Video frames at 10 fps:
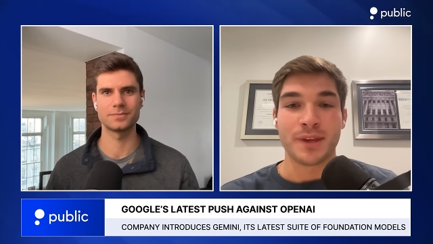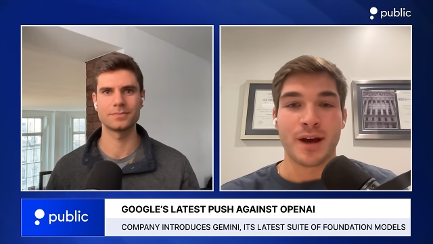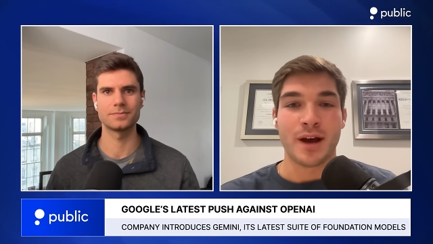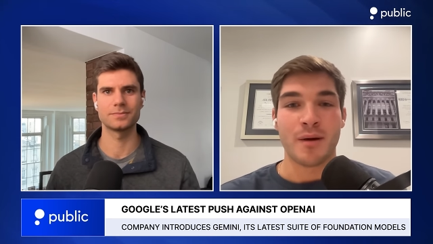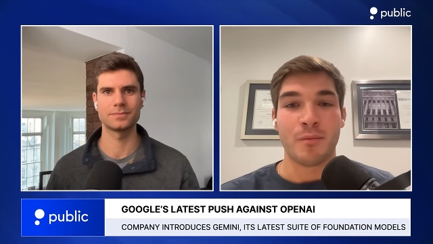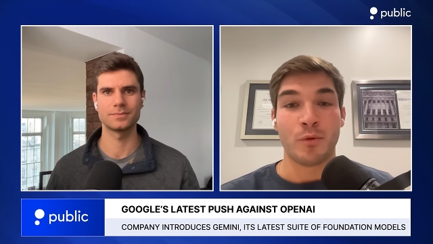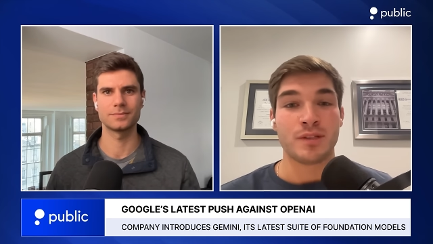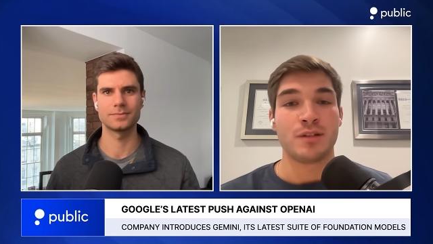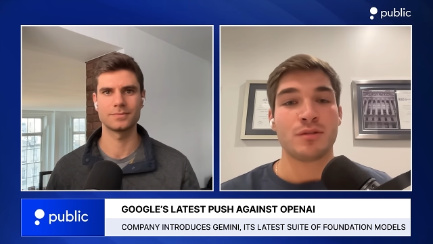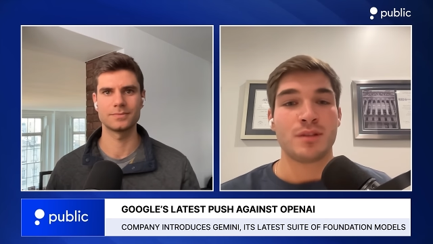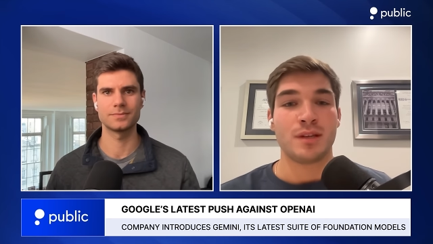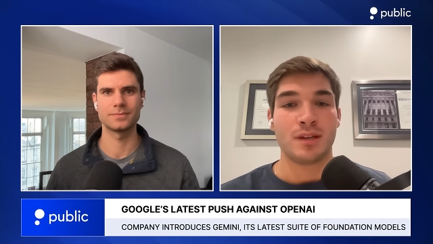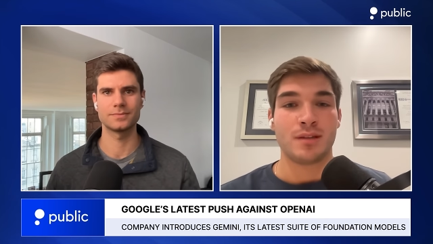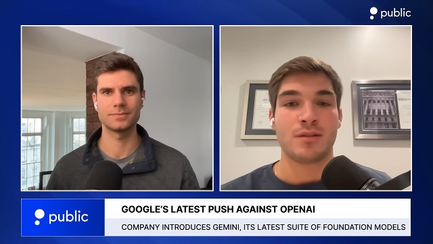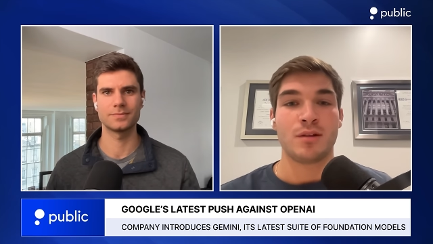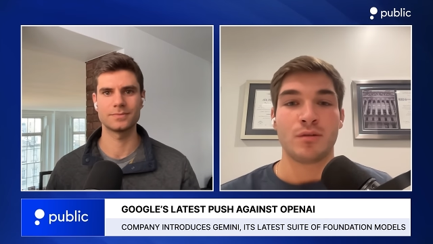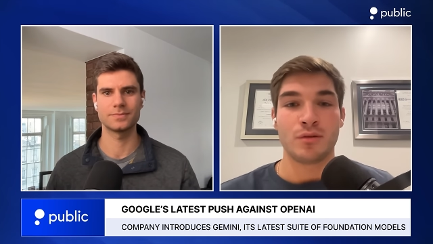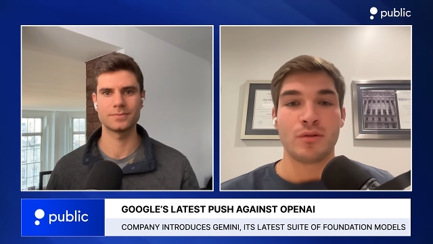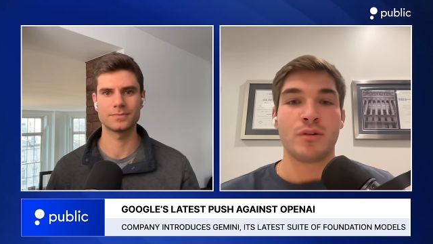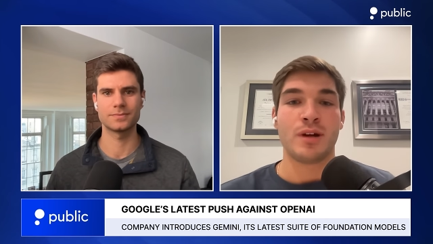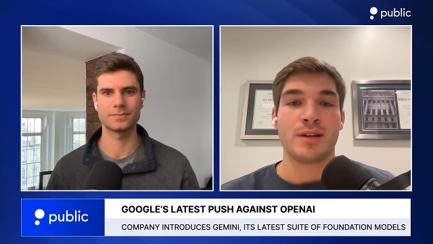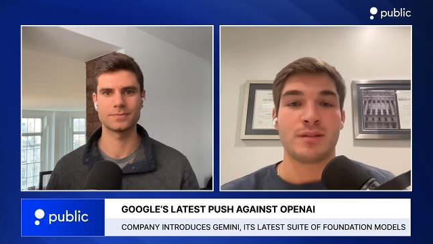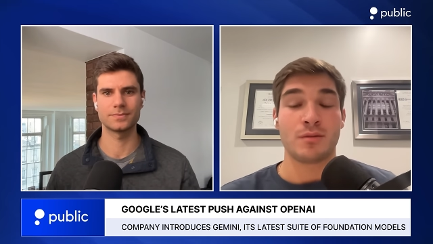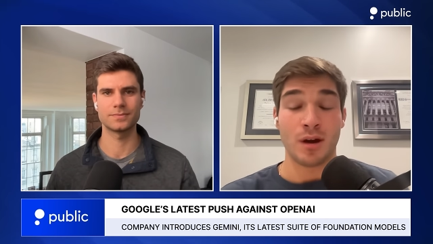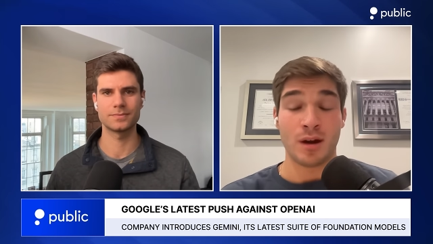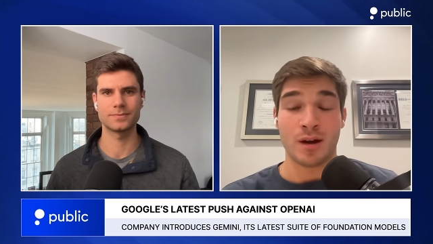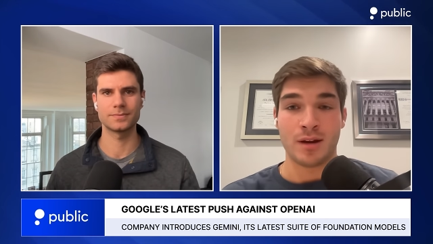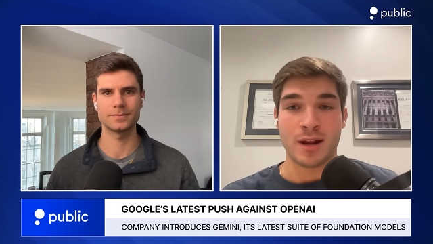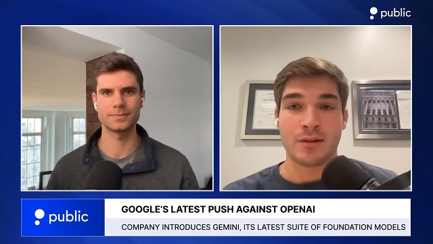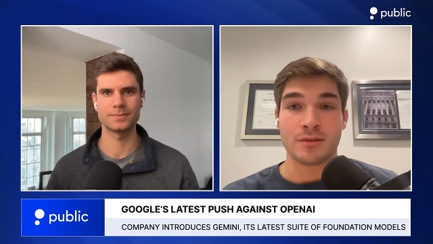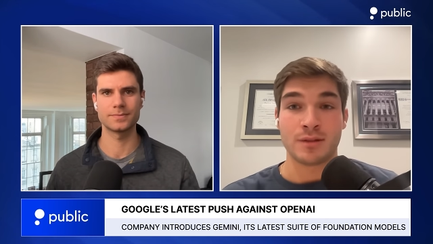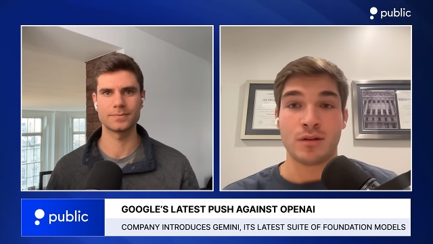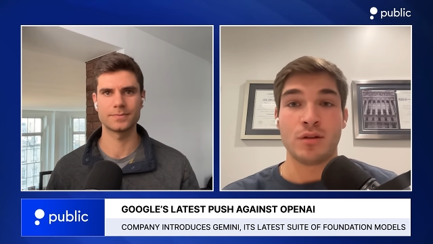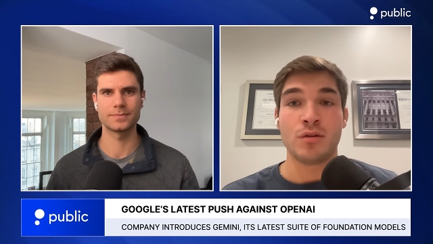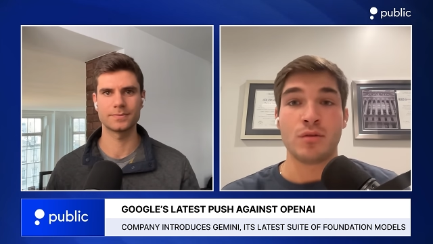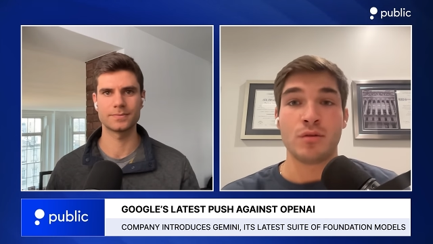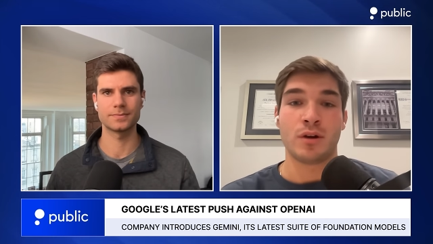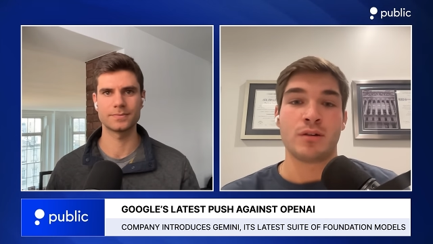Speaker 1: Um, what's interesting is so Google has uh, announced a new large